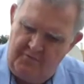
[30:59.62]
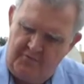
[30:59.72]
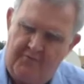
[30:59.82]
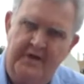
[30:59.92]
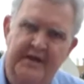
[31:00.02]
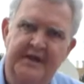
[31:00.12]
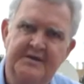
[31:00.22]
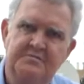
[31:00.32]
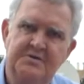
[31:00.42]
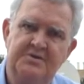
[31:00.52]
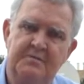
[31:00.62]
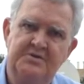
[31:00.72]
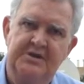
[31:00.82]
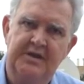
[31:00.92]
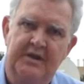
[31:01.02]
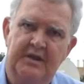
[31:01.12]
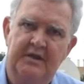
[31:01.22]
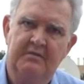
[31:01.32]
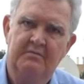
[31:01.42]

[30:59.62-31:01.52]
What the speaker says: 3 years with Jim Sheehy.